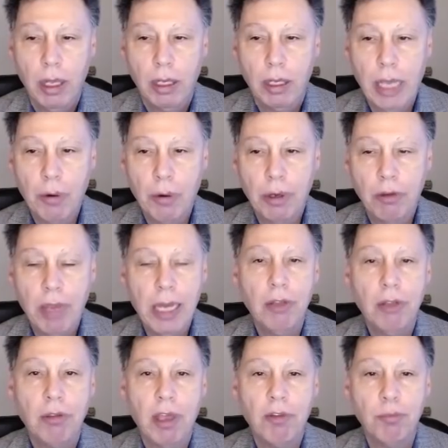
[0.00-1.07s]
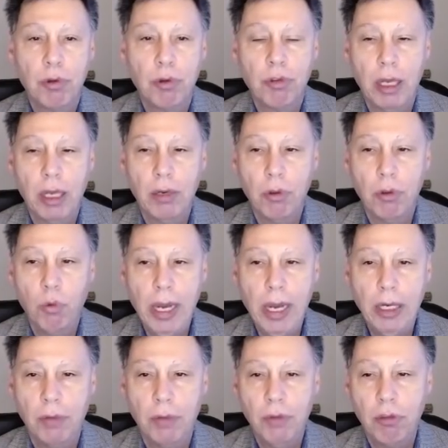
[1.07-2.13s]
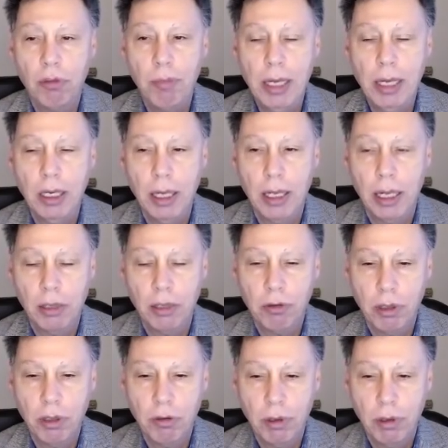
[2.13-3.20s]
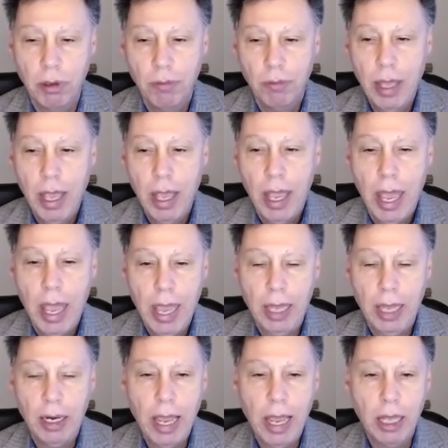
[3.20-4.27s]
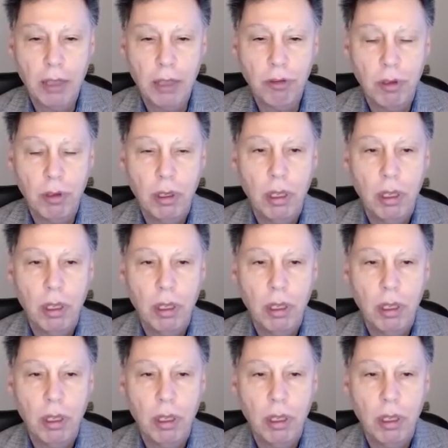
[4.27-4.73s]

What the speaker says: carries 87% of the weight of this meta-analysis, and has